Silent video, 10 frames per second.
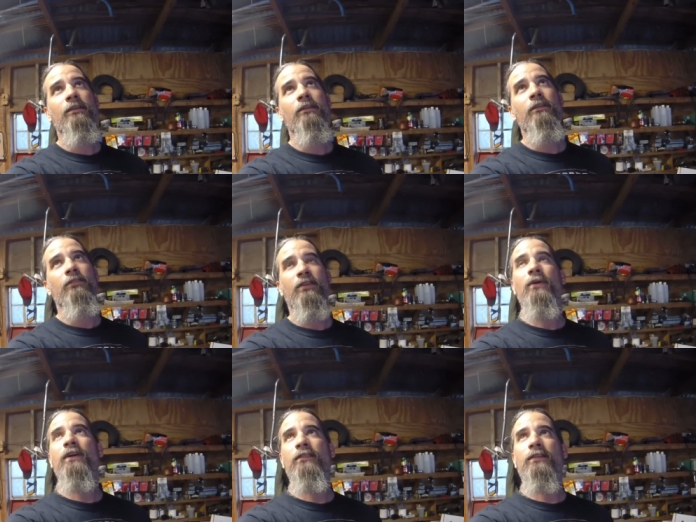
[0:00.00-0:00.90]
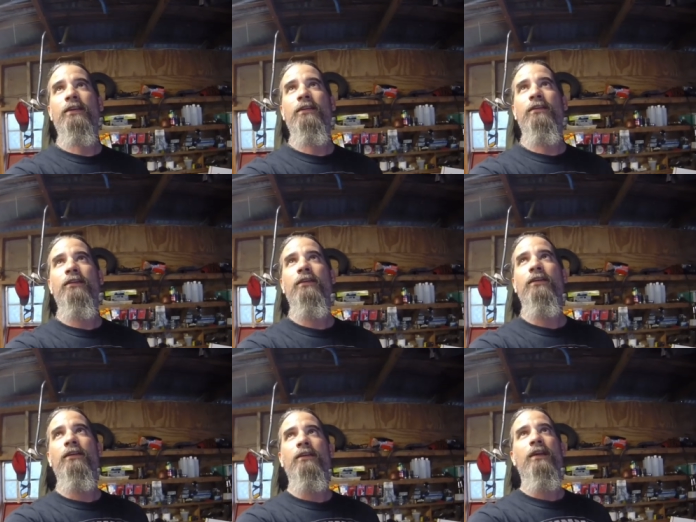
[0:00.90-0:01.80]
your town.
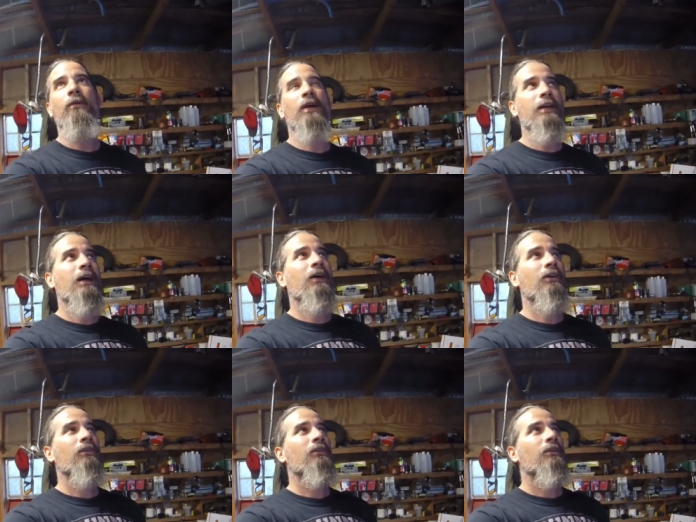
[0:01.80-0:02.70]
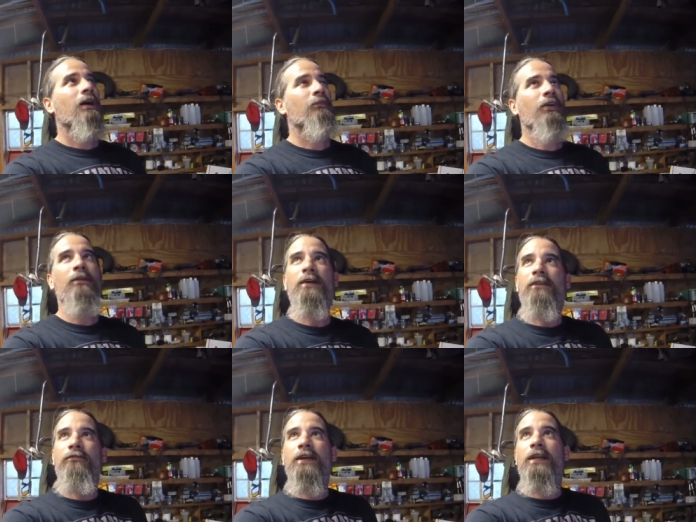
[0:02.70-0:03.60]
Seriously? Not right now. I'm, I'm trying to
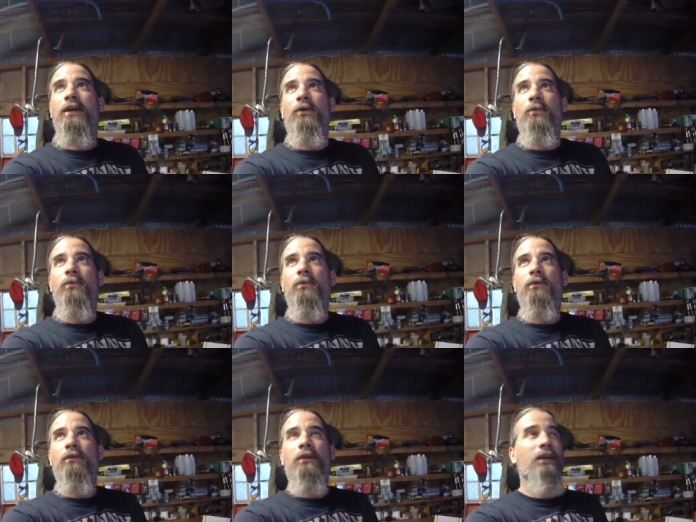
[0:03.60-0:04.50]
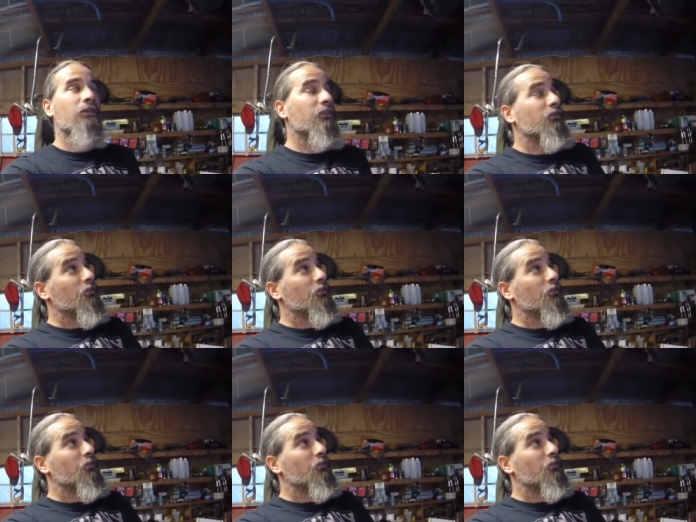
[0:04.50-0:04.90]
make a video. Can you just